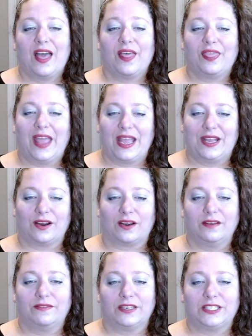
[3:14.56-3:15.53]
They
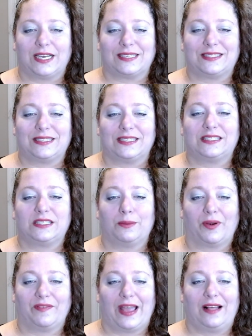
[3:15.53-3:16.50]
yearn for justice to
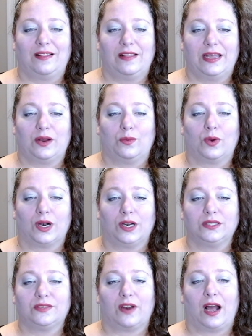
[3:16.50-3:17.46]
prevail in a
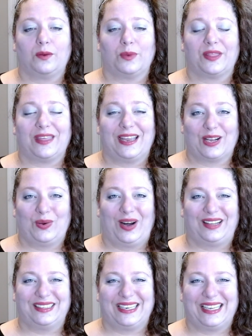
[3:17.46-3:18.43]
world fraught with
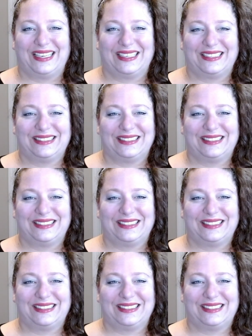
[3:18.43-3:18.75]
inequality.